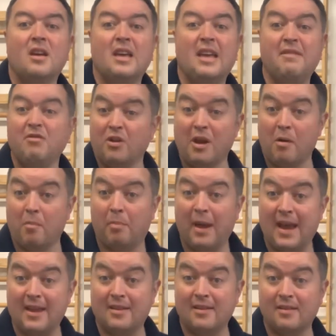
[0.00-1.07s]
even on our
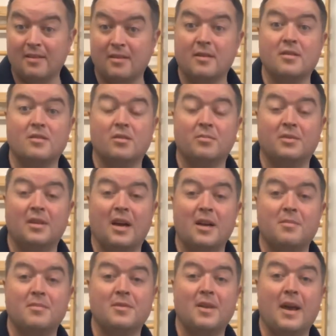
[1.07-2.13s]
bed
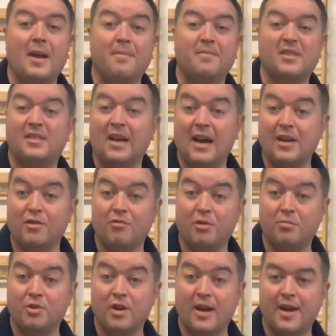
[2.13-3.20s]
sometimes, yeah, dining room
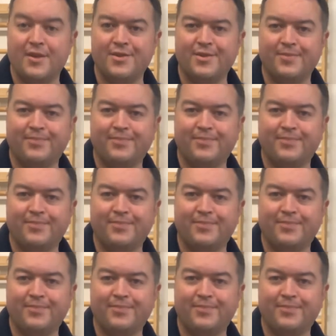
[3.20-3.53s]
chairs.